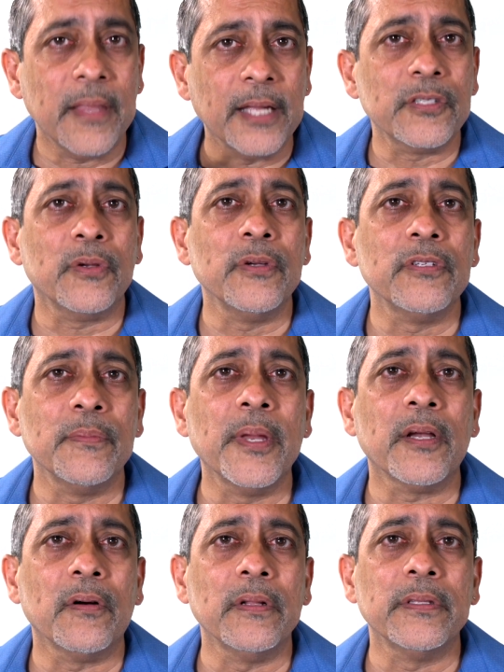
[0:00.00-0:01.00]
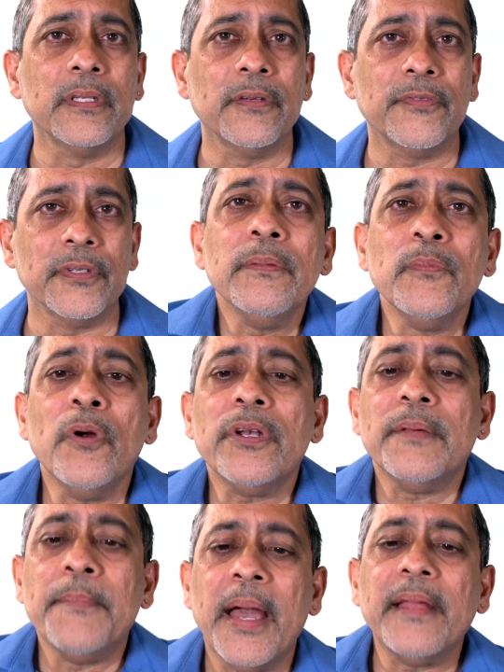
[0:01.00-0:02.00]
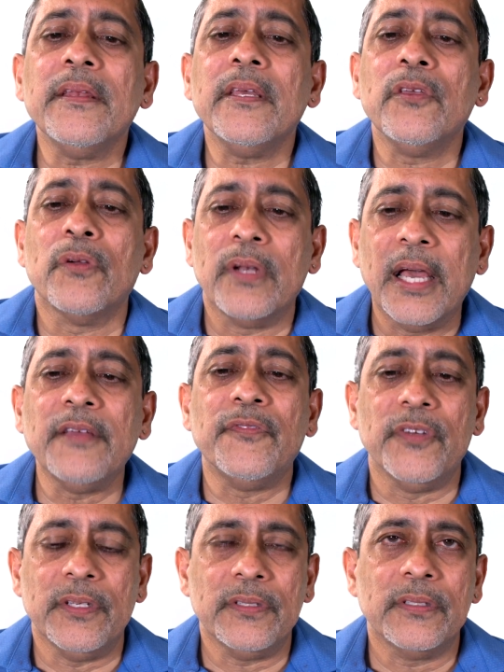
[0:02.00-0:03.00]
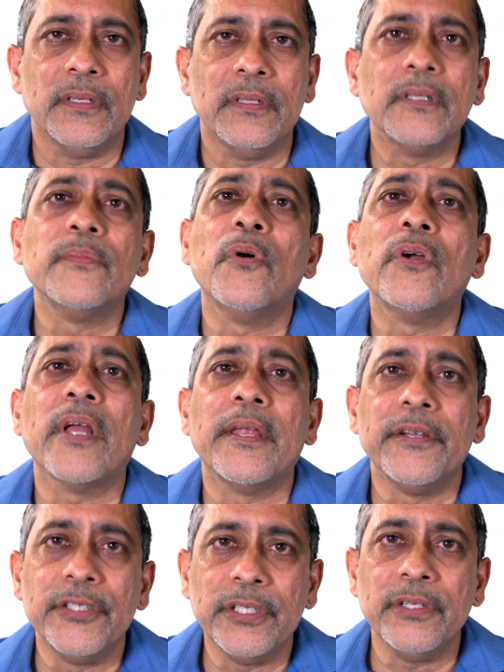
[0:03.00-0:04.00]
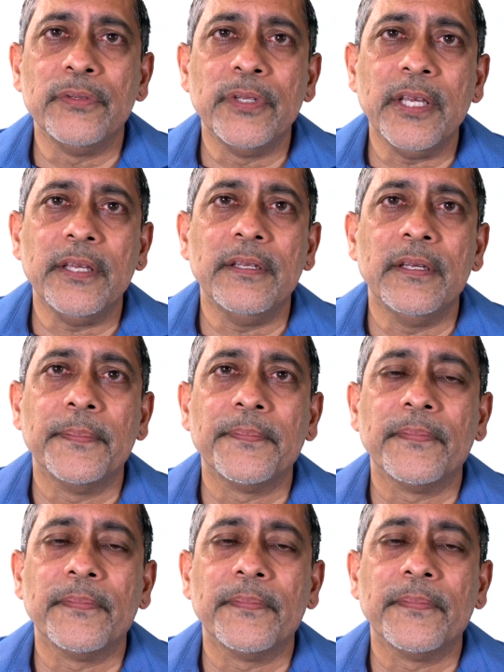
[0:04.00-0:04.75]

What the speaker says: That's going to make all the difference. The more demanding your life is, the more energy you need.